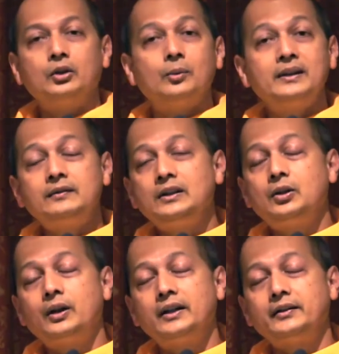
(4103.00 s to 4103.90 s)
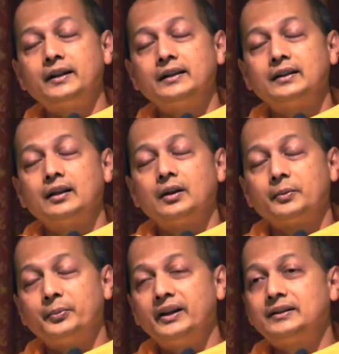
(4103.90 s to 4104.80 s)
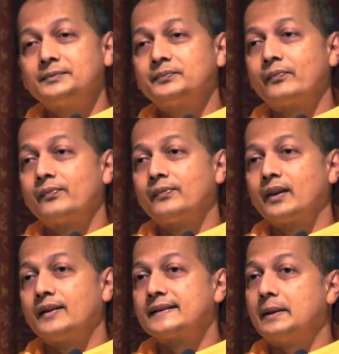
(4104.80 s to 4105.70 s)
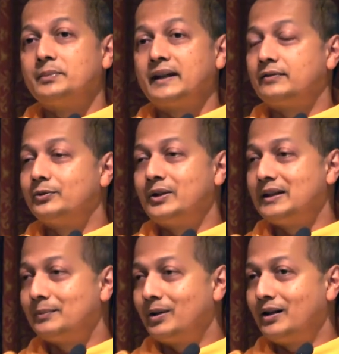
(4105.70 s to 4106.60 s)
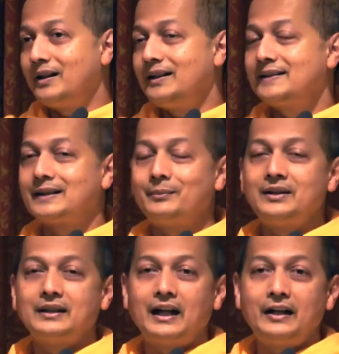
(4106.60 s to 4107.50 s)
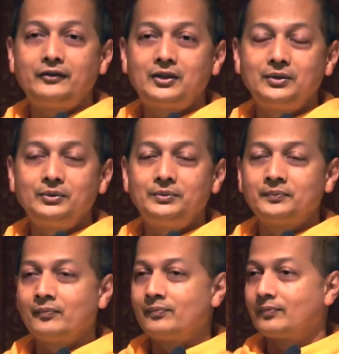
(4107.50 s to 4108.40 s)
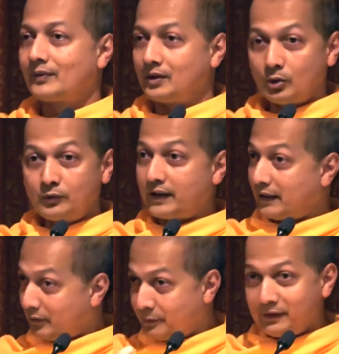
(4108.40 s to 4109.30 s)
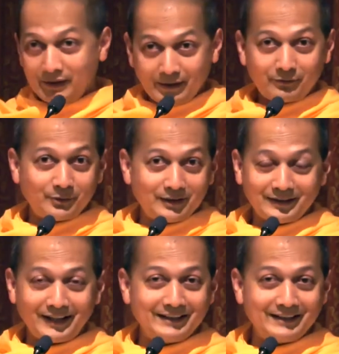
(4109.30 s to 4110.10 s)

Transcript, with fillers: Nobody will go hungry. But some get food in the morning, some in the afternoon. Don't worry, everybody will get food in the